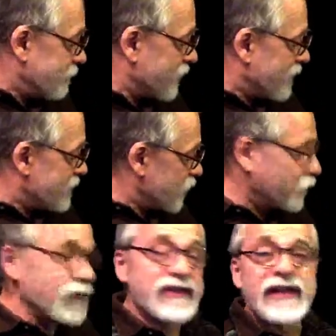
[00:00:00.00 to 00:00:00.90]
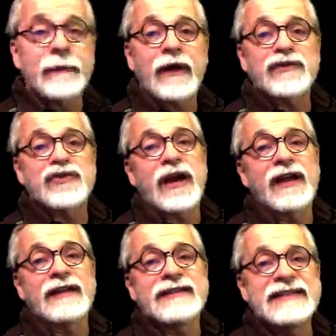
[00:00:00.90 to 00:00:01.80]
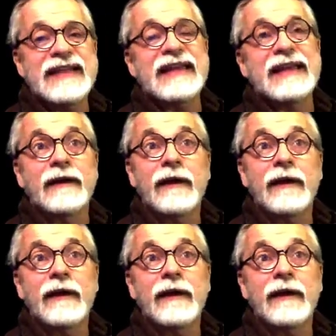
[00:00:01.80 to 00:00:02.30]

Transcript: Just for example, I'll try it in D.